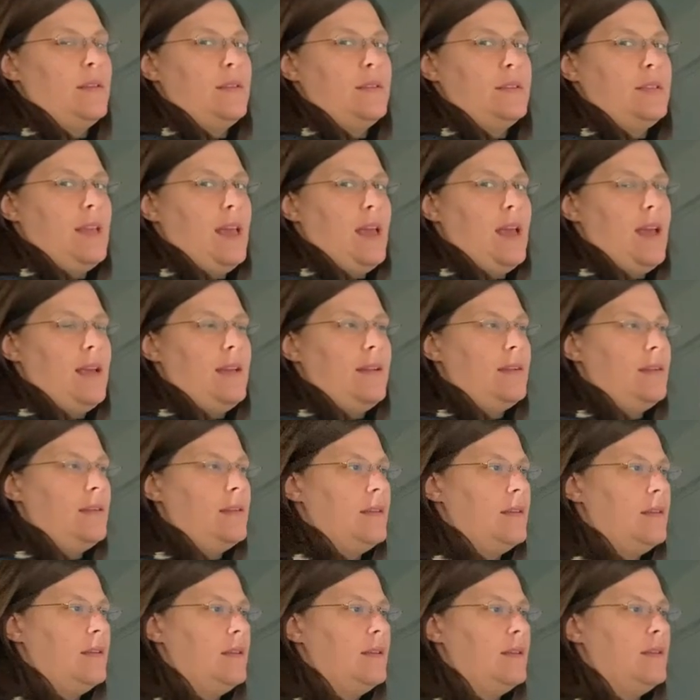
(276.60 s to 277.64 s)
10,
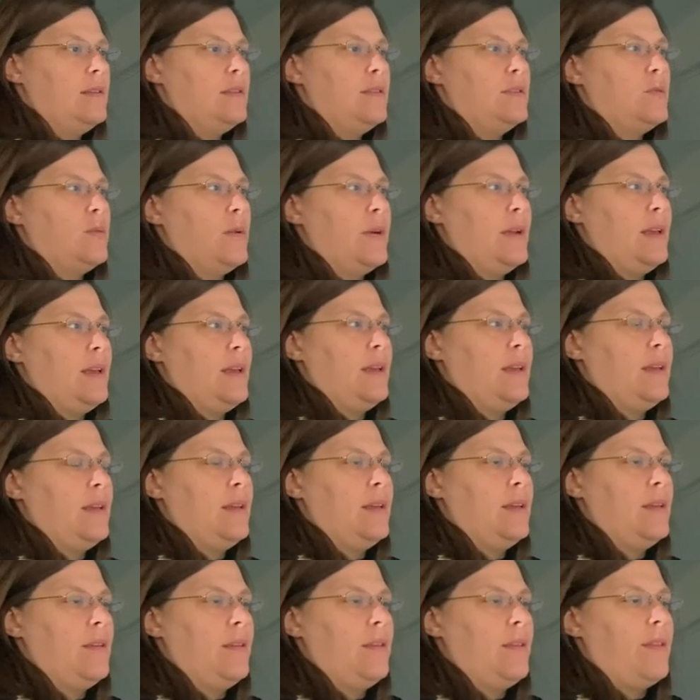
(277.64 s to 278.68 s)
20,
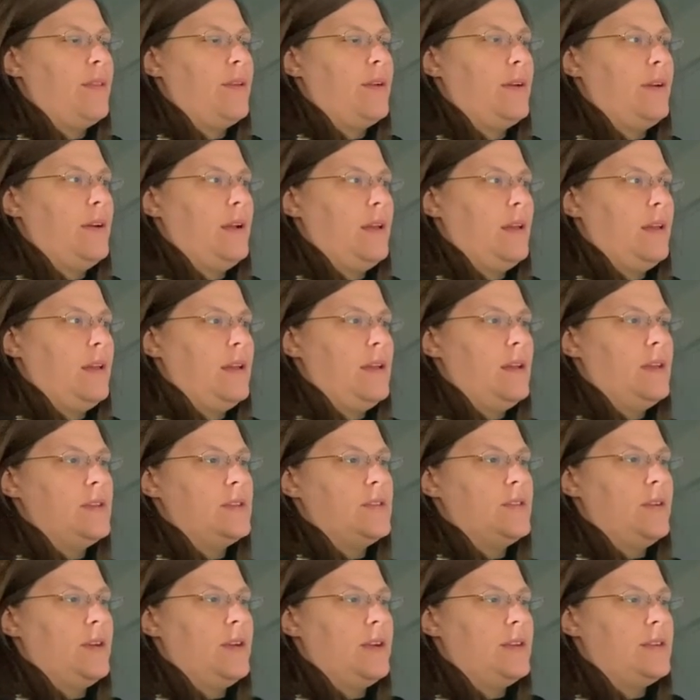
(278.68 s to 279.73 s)
30.
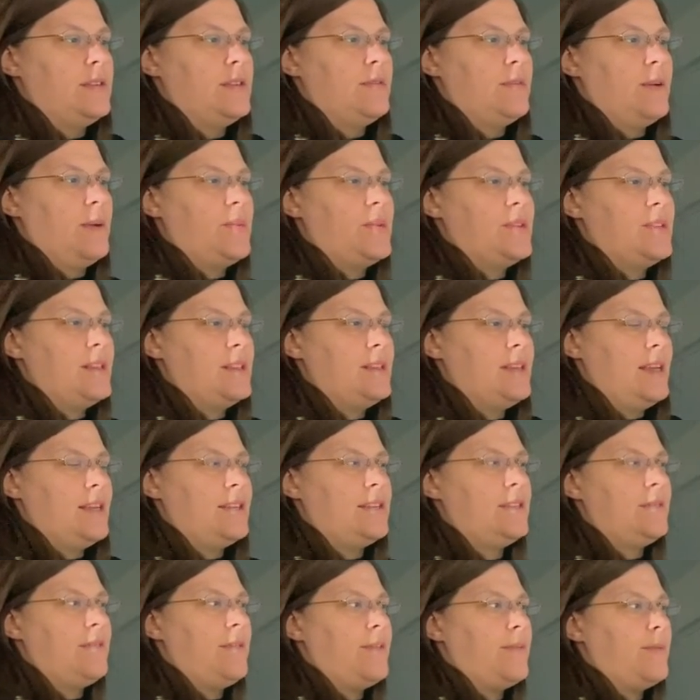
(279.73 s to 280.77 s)
So here's the
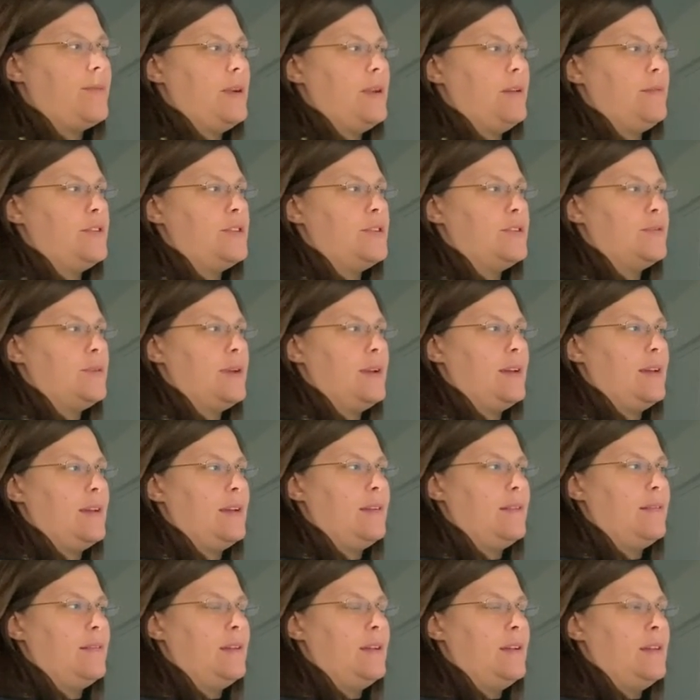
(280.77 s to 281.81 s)
representation of 3, which is right
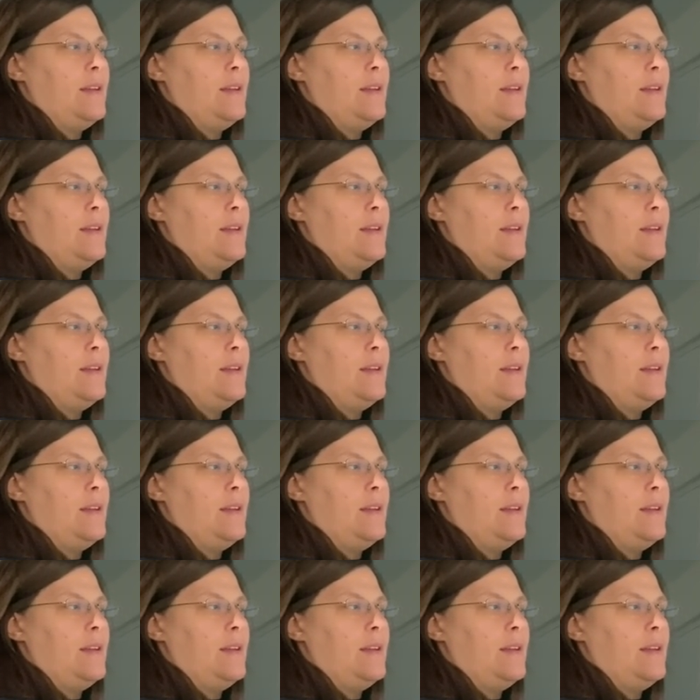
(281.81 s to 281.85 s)
here.